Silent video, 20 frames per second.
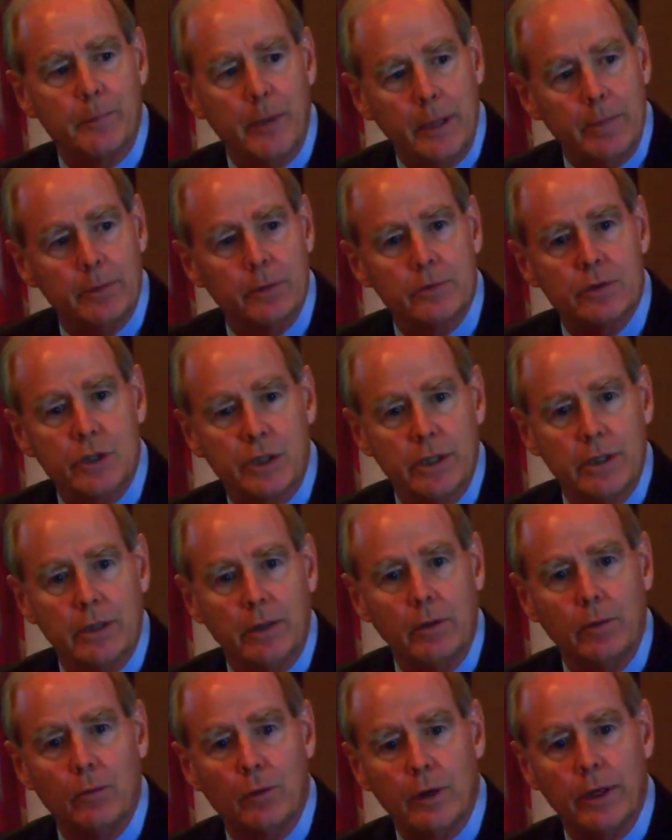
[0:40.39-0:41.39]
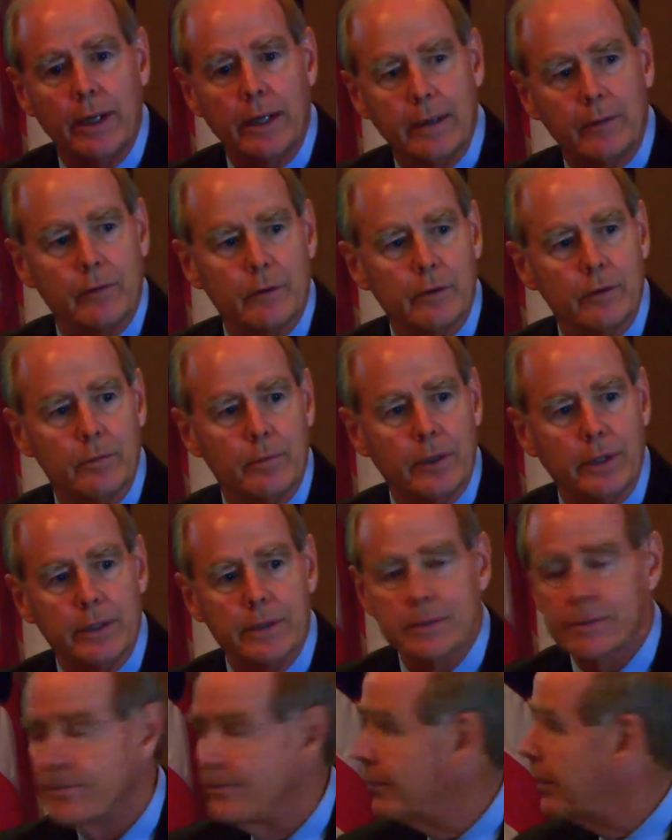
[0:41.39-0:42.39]
People still want to have their own
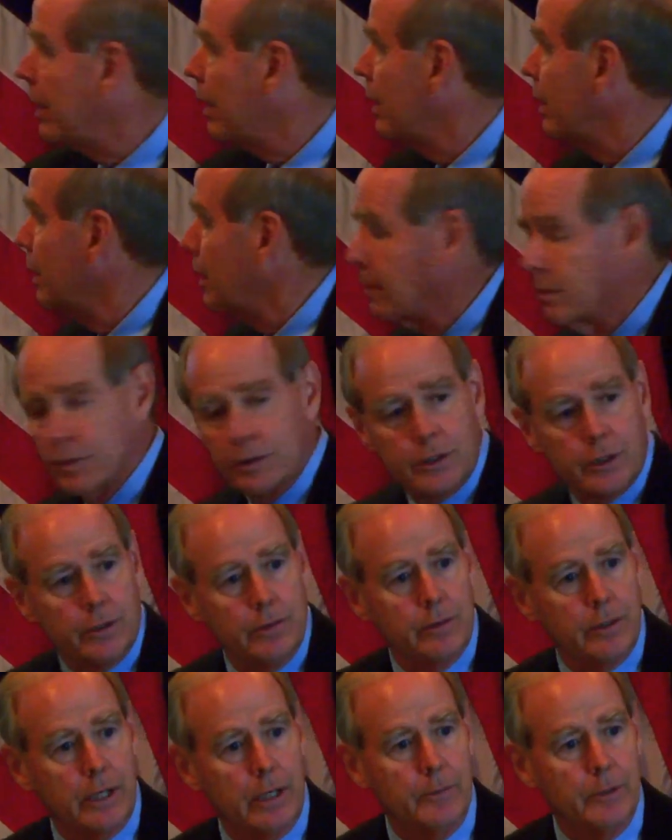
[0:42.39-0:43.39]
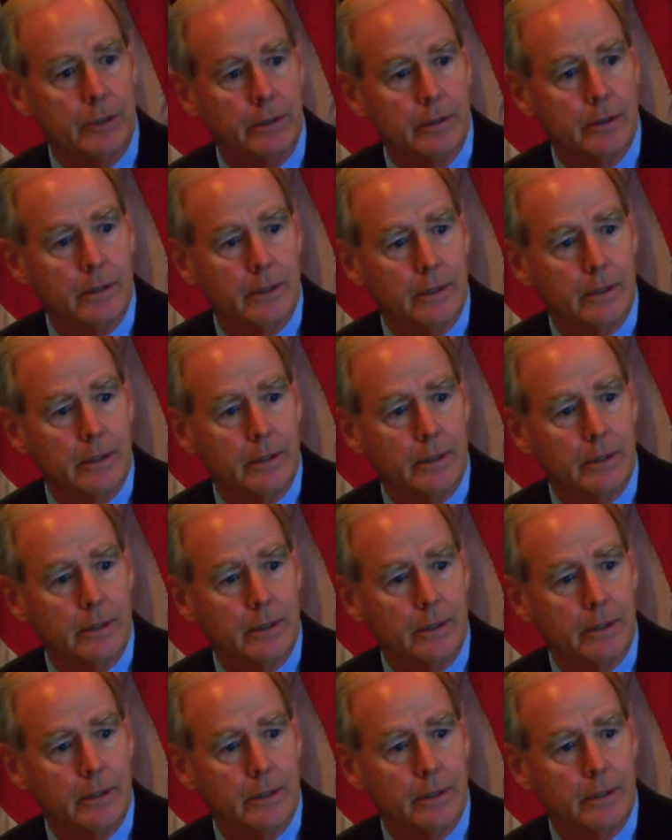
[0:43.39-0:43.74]
place. Stu, comment?